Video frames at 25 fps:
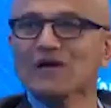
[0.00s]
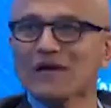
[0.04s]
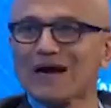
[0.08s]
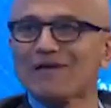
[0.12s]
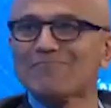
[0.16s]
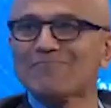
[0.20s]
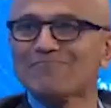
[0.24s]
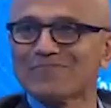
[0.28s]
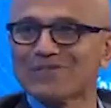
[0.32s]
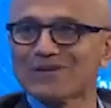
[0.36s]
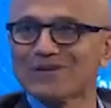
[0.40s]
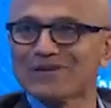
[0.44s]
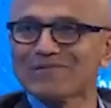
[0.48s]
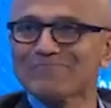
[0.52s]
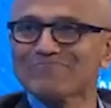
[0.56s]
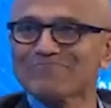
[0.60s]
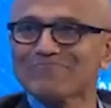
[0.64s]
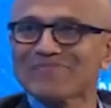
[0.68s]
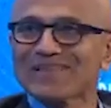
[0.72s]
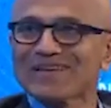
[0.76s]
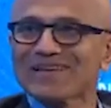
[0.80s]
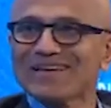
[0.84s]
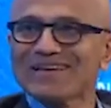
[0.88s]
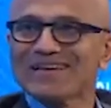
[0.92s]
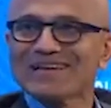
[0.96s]
the company
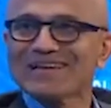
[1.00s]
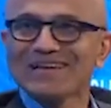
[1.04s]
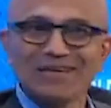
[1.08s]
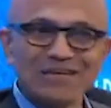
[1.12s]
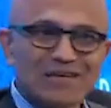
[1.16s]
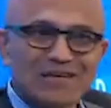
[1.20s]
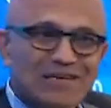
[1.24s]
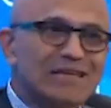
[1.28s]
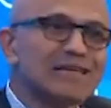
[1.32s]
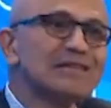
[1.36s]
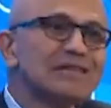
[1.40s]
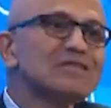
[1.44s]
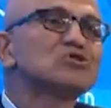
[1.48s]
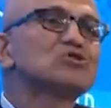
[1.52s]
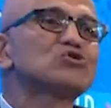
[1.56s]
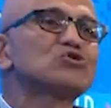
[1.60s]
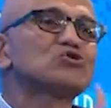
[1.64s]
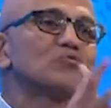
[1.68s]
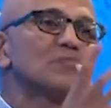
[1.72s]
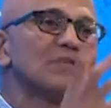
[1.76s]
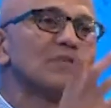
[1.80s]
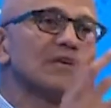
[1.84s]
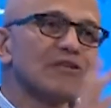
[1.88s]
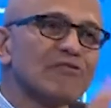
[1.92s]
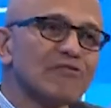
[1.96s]
needs
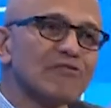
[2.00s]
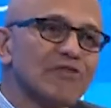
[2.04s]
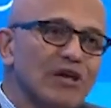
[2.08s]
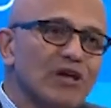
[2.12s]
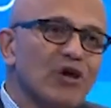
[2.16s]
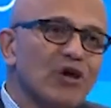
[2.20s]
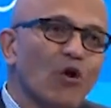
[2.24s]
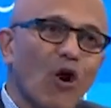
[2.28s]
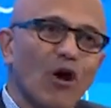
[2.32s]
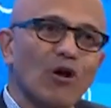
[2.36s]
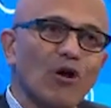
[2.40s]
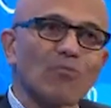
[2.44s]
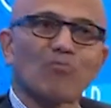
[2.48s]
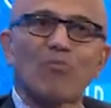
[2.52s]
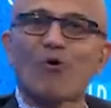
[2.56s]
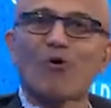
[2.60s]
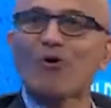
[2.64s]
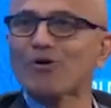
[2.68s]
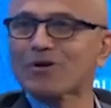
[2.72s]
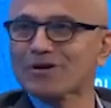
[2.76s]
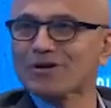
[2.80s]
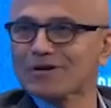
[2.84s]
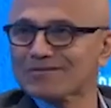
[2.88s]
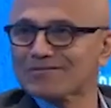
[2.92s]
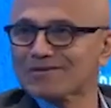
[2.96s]
to be
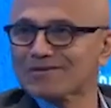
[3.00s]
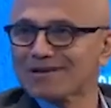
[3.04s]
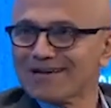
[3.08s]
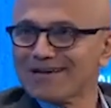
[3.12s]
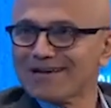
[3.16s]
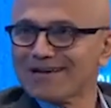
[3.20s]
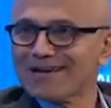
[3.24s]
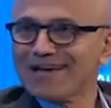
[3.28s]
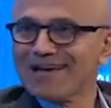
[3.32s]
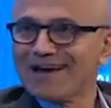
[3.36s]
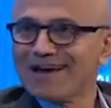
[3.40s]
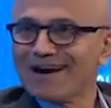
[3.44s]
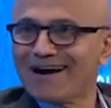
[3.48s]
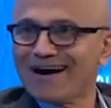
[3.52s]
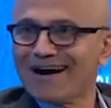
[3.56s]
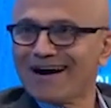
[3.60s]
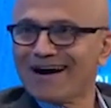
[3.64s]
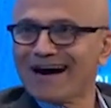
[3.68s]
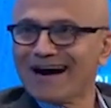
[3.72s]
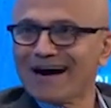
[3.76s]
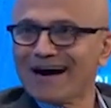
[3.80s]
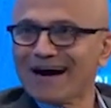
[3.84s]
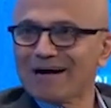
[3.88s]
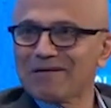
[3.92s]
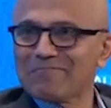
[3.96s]
re-onboarded.
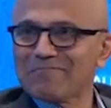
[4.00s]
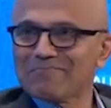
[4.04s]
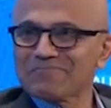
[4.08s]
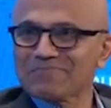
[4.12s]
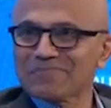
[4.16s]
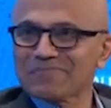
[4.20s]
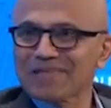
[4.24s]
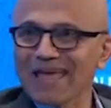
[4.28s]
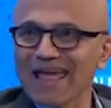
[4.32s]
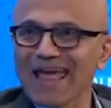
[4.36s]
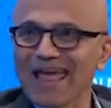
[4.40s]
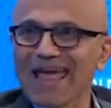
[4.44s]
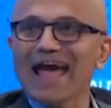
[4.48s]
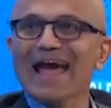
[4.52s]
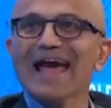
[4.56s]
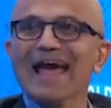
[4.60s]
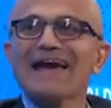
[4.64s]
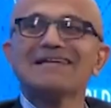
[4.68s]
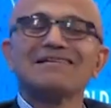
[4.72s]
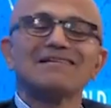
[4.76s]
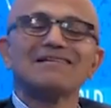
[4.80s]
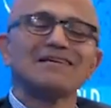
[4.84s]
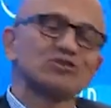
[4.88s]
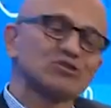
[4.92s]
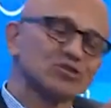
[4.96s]
Um,
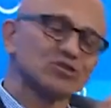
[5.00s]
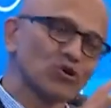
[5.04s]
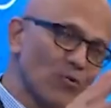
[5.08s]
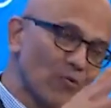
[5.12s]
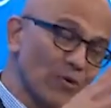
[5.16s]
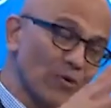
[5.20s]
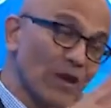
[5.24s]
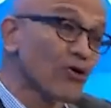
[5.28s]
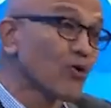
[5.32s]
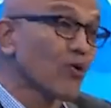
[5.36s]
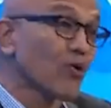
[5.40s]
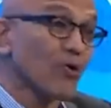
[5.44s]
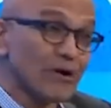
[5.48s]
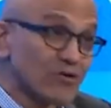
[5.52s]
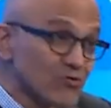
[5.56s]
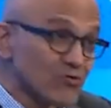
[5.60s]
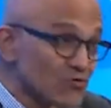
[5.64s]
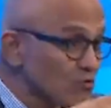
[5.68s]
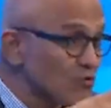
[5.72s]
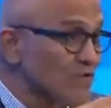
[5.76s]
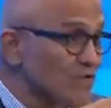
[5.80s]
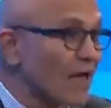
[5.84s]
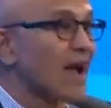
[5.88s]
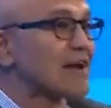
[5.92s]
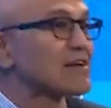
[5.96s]
and so we are going
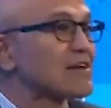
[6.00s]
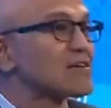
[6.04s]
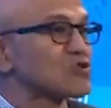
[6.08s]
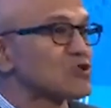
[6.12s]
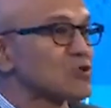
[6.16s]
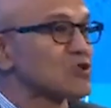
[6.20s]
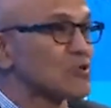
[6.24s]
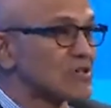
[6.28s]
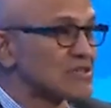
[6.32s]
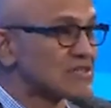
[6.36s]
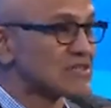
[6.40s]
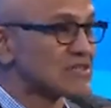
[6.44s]
through that. So